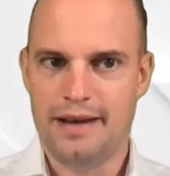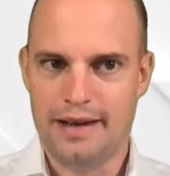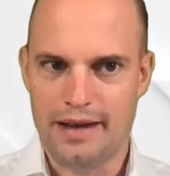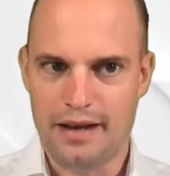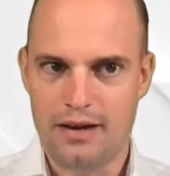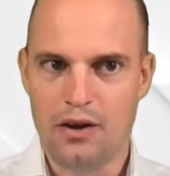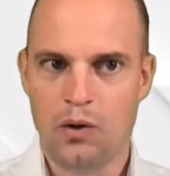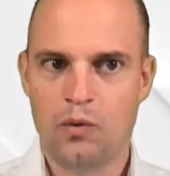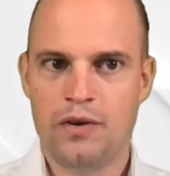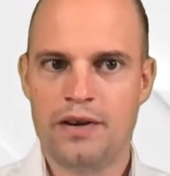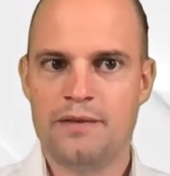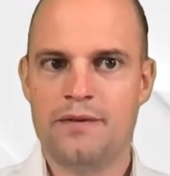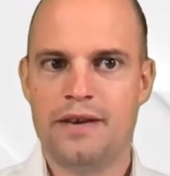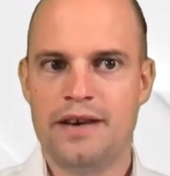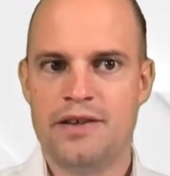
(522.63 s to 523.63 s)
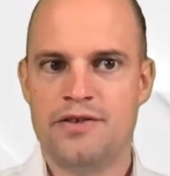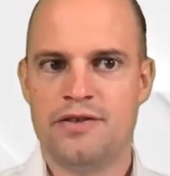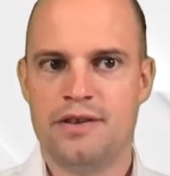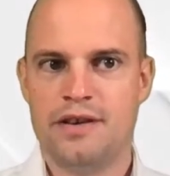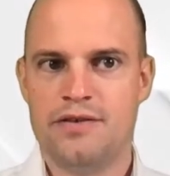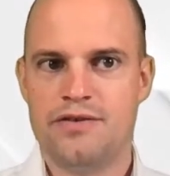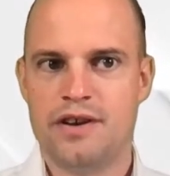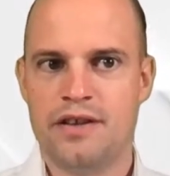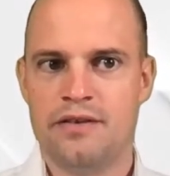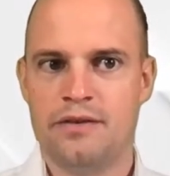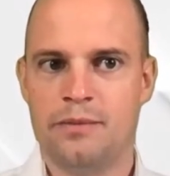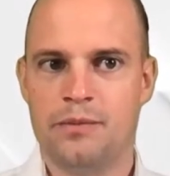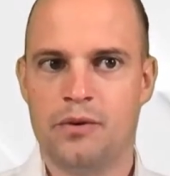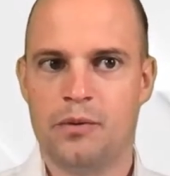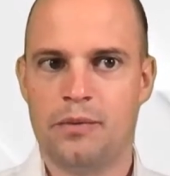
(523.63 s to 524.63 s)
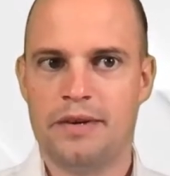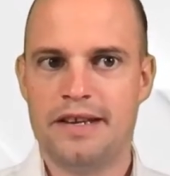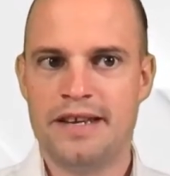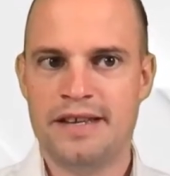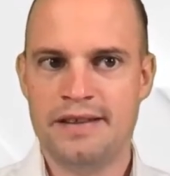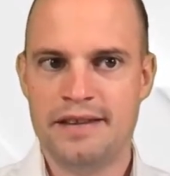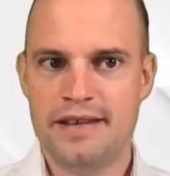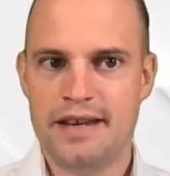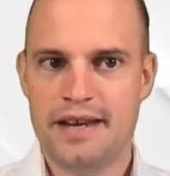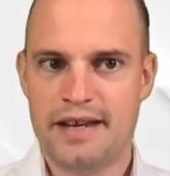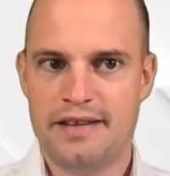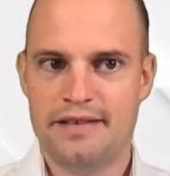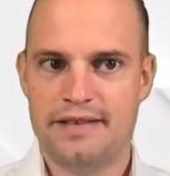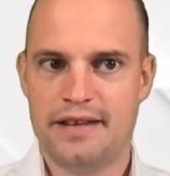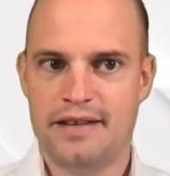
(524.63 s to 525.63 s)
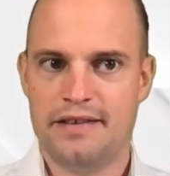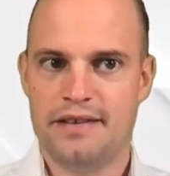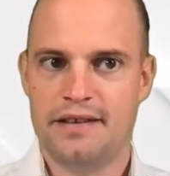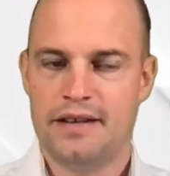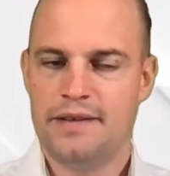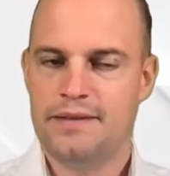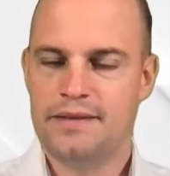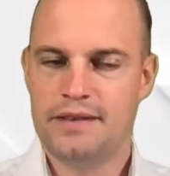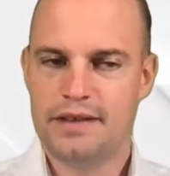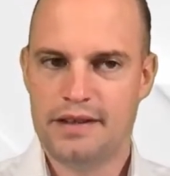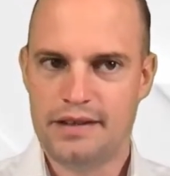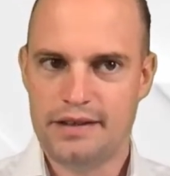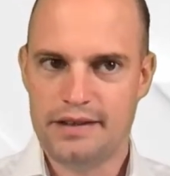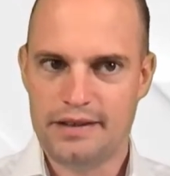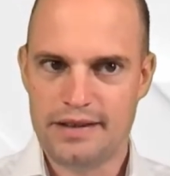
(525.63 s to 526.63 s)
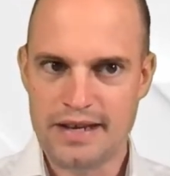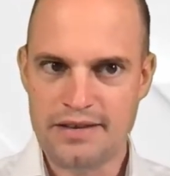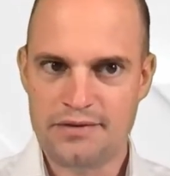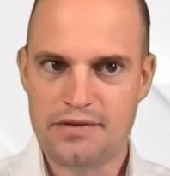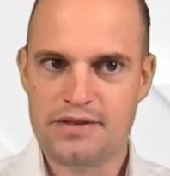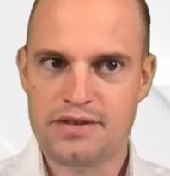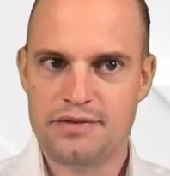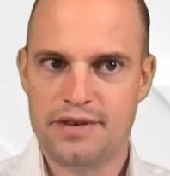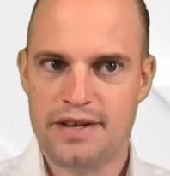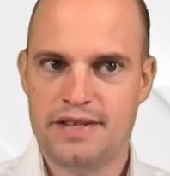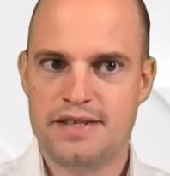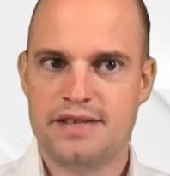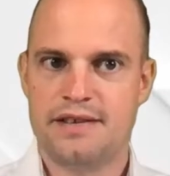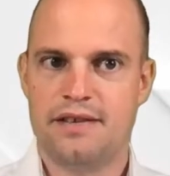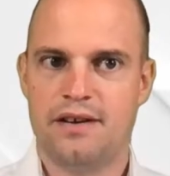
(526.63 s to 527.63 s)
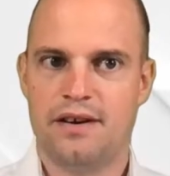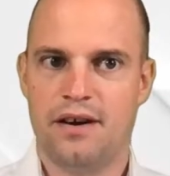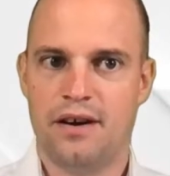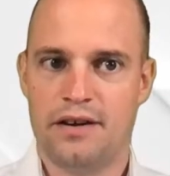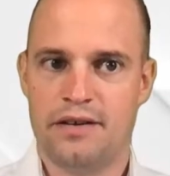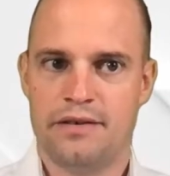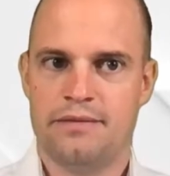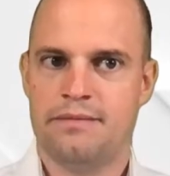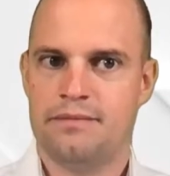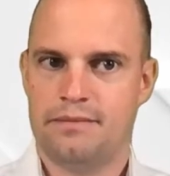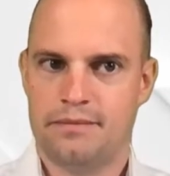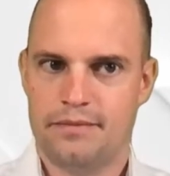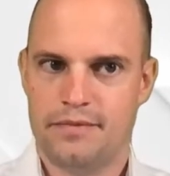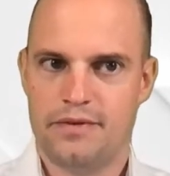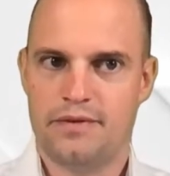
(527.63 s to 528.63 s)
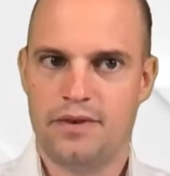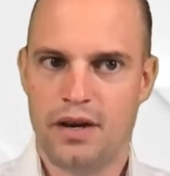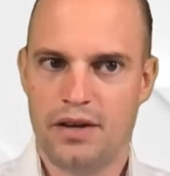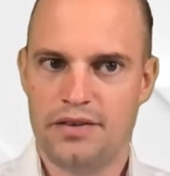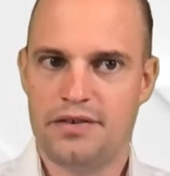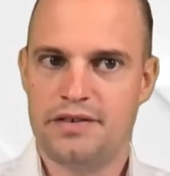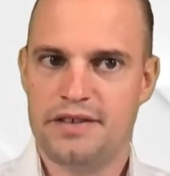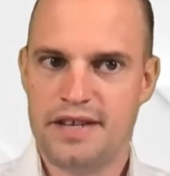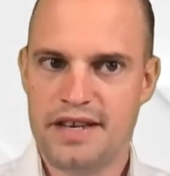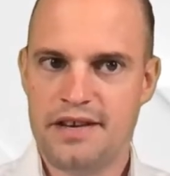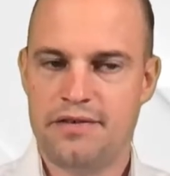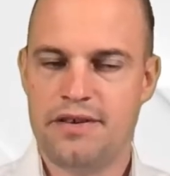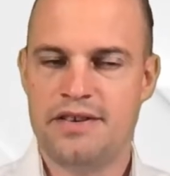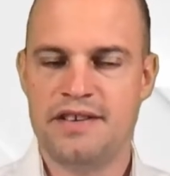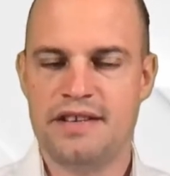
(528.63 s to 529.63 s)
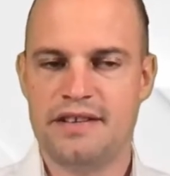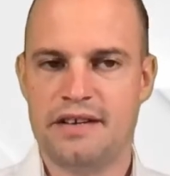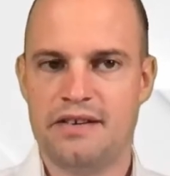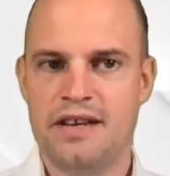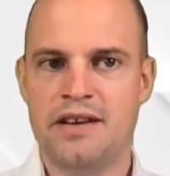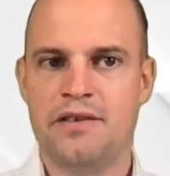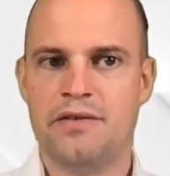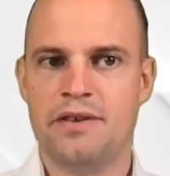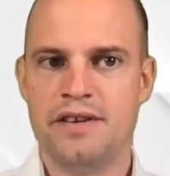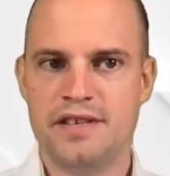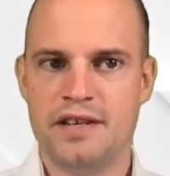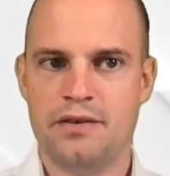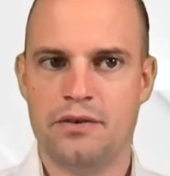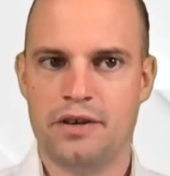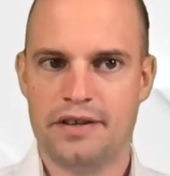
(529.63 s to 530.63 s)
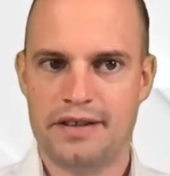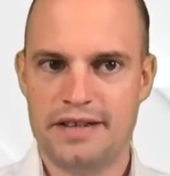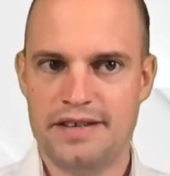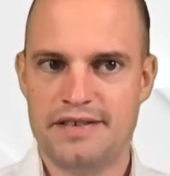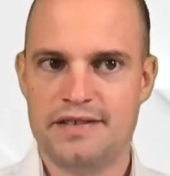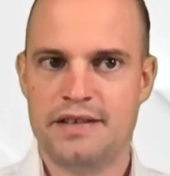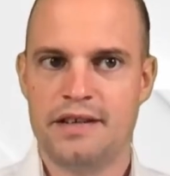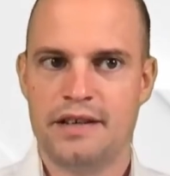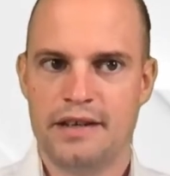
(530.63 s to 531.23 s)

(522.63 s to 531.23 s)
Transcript: a lower inflation in general probably indicates that the interest rates are rather decreasing than increasing, or at least